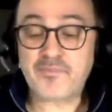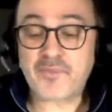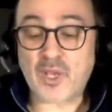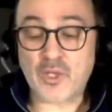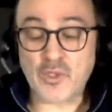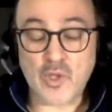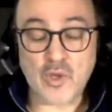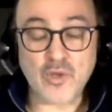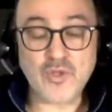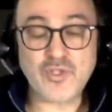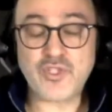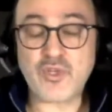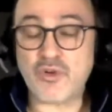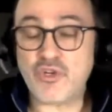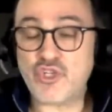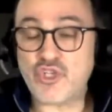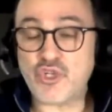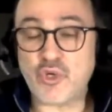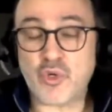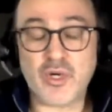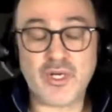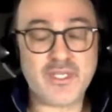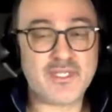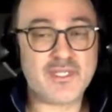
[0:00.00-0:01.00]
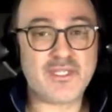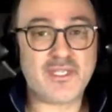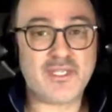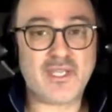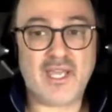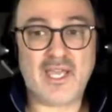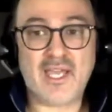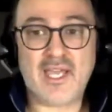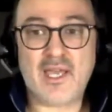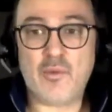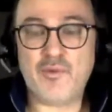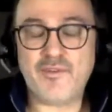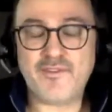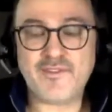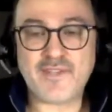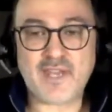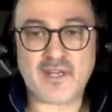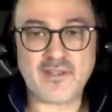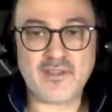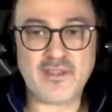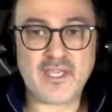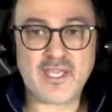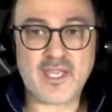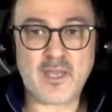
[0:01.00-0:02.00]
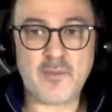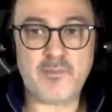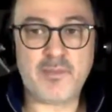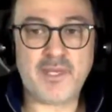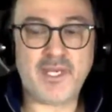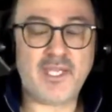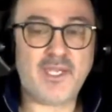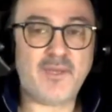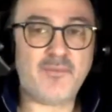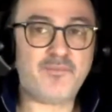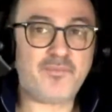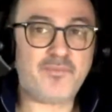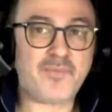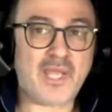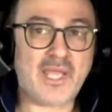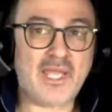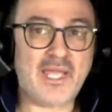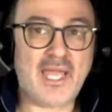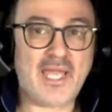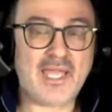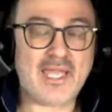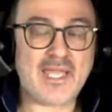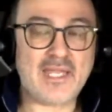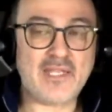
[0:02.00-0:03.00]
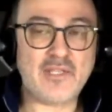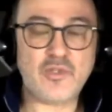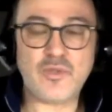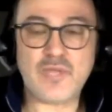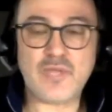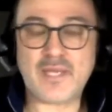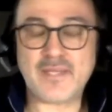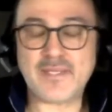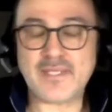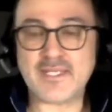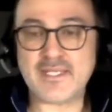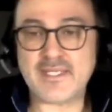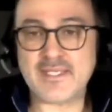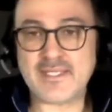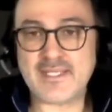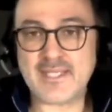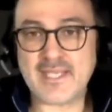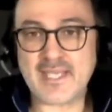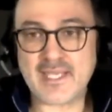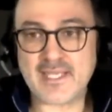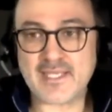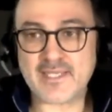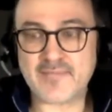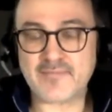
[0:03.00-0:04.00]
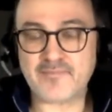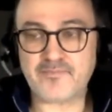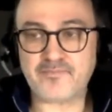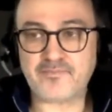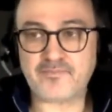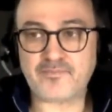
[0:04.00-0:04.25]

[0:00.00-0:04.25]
Long story short, we started the company, again, 2006.